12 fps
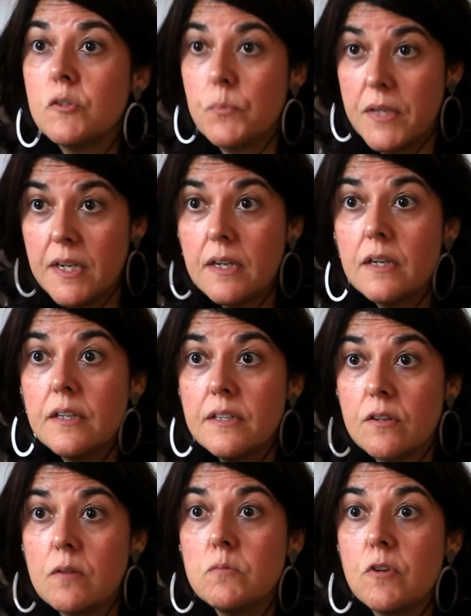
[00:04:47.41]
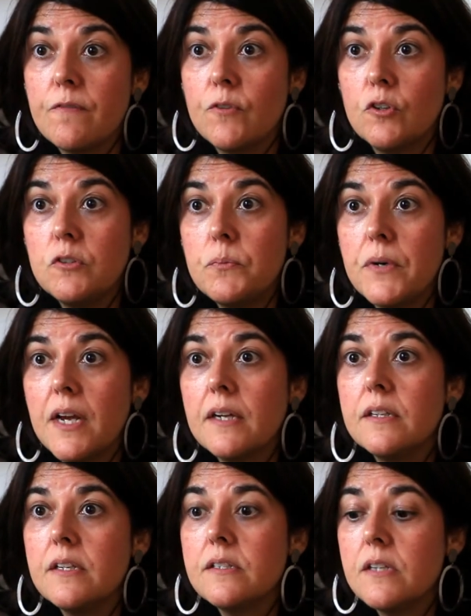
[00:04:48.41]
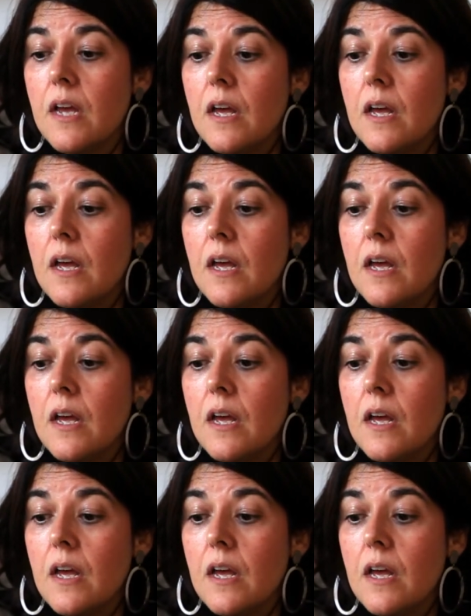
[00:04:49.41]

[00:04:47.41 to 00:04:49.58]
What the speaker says: speak in terms of good practice